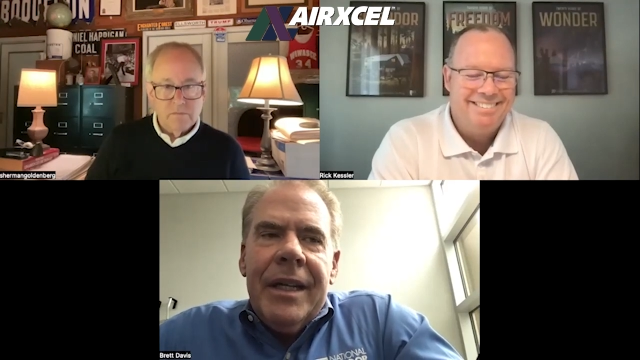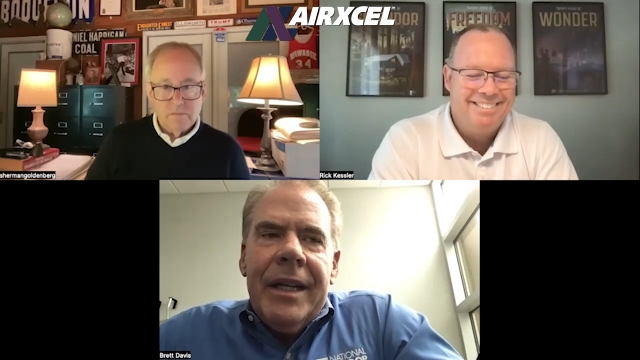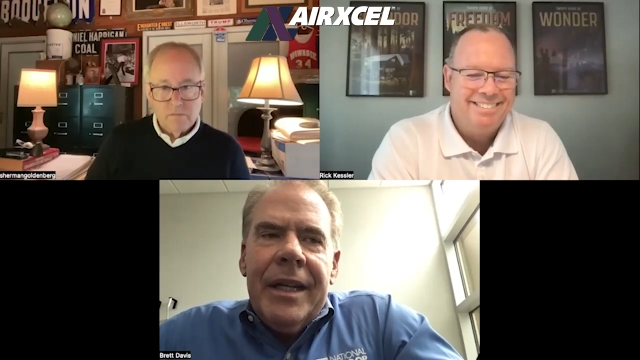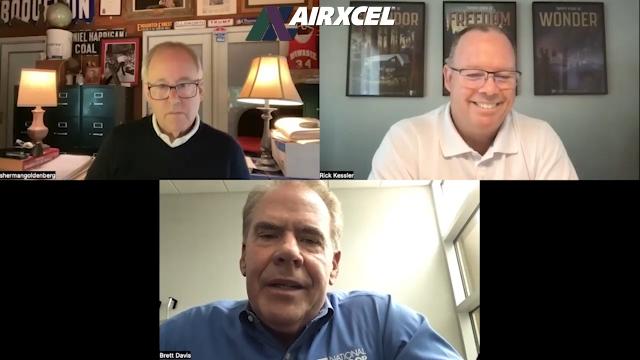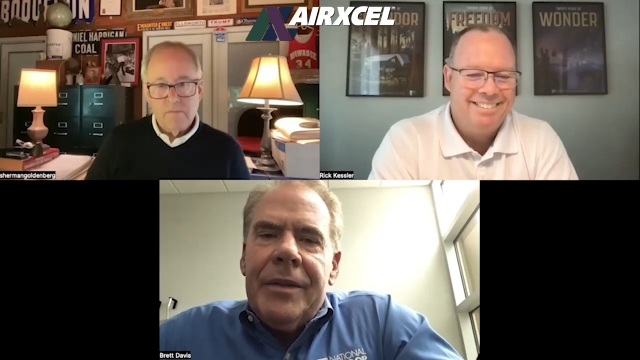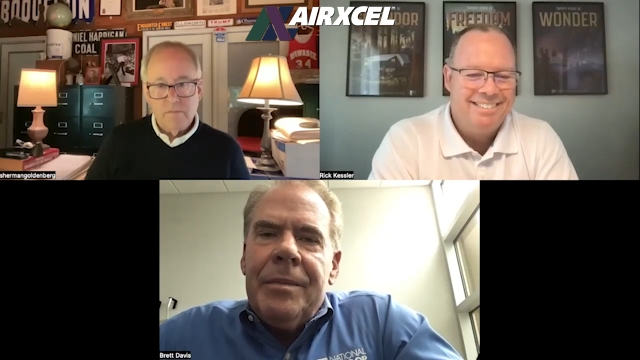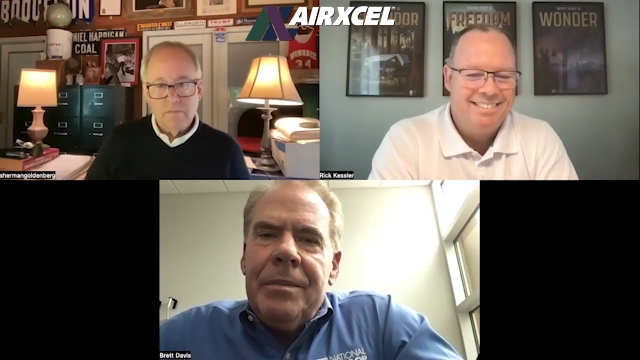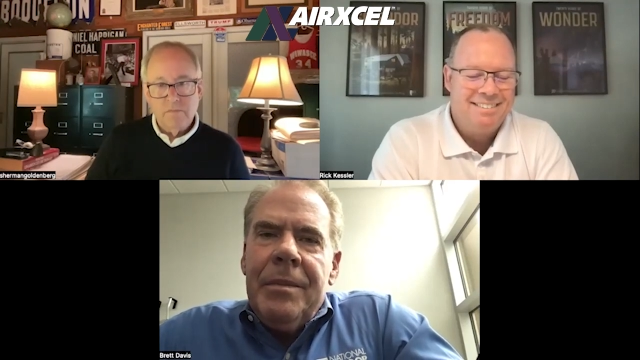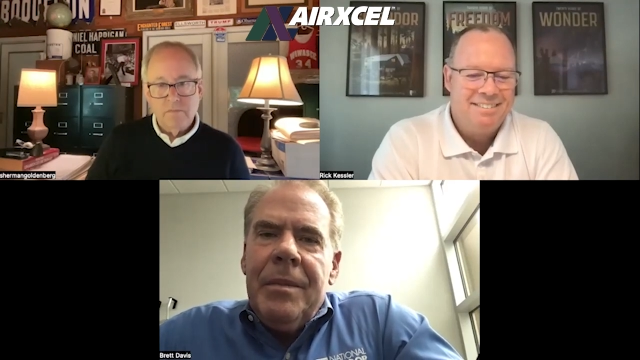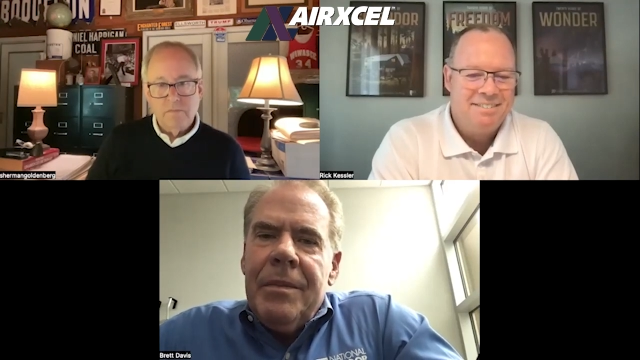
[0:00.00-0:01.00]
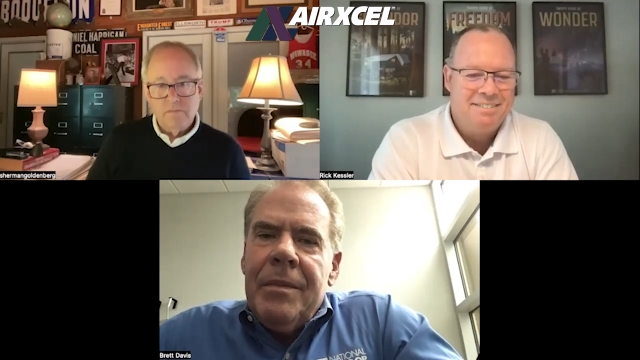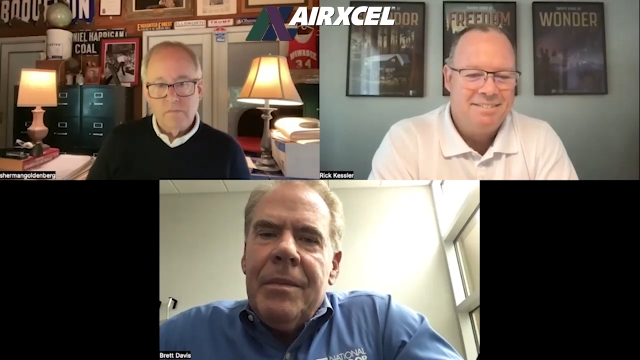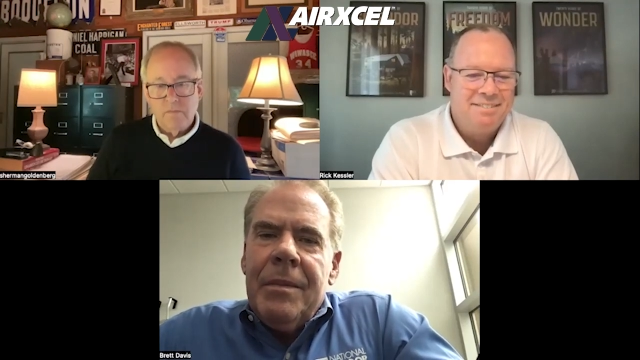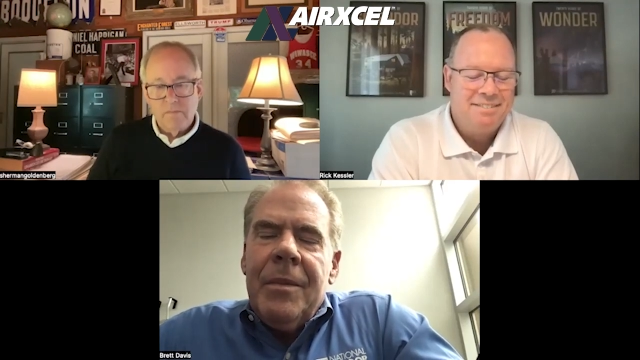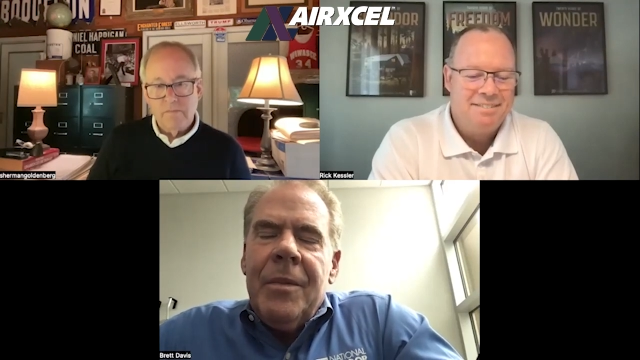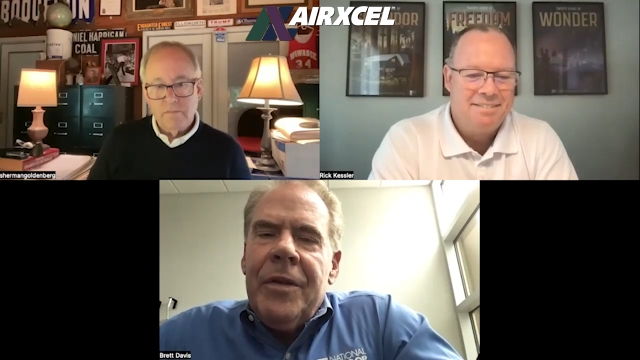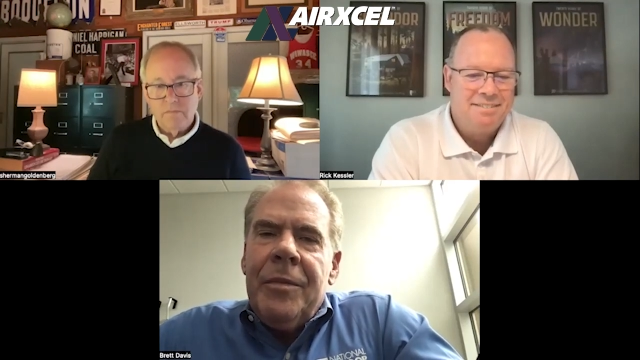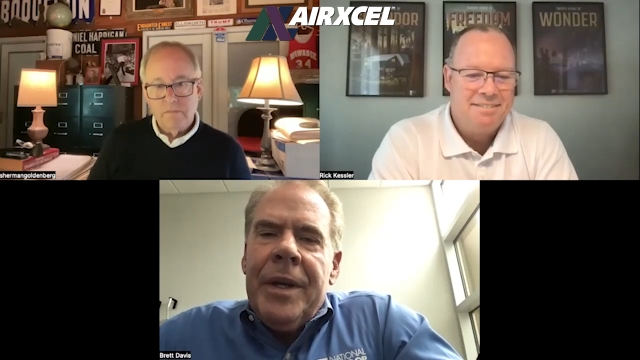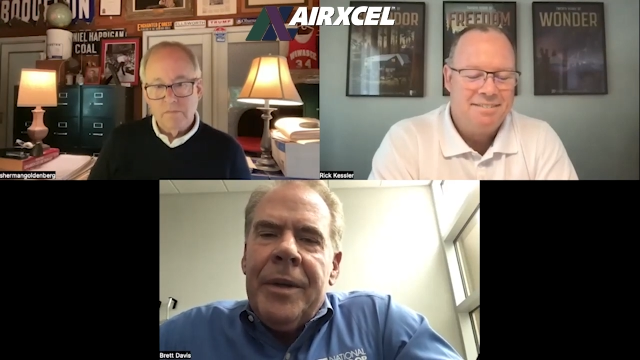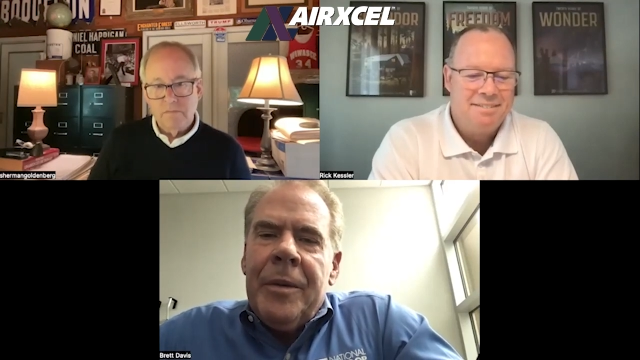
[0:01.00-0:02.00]
Speaker 1: and it's we've
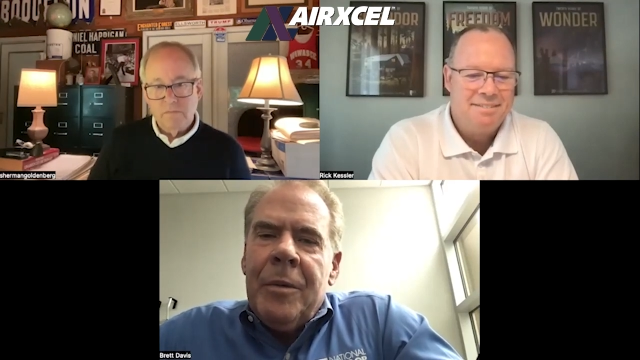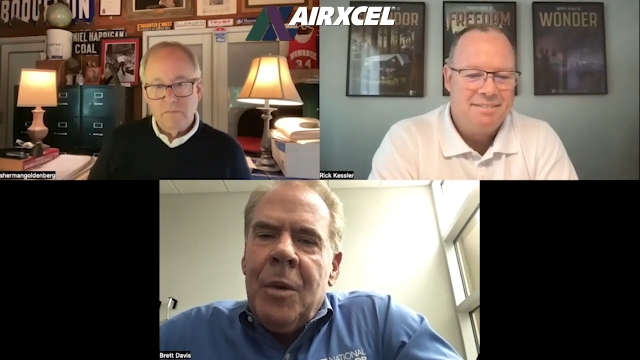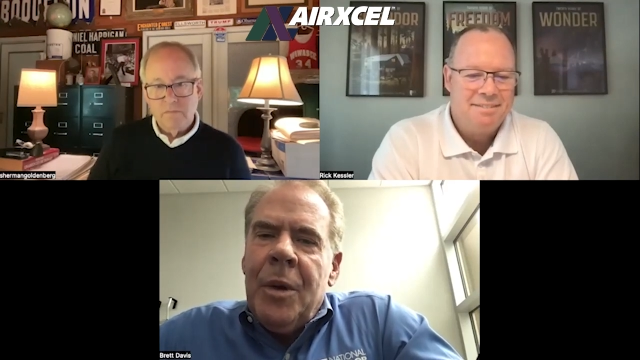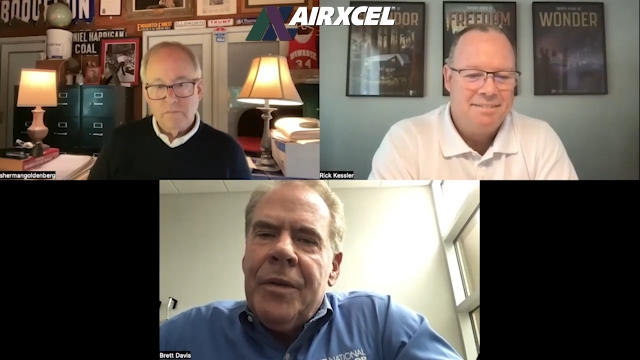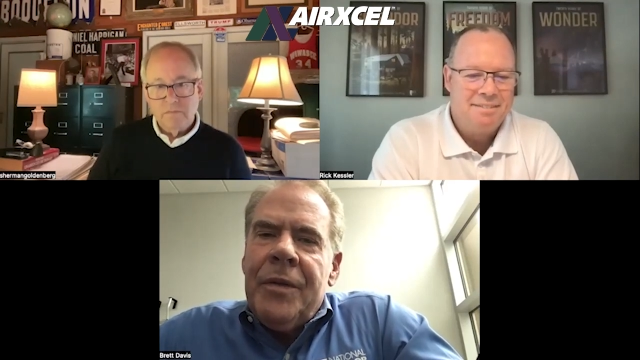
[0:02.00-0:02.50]
been rewarded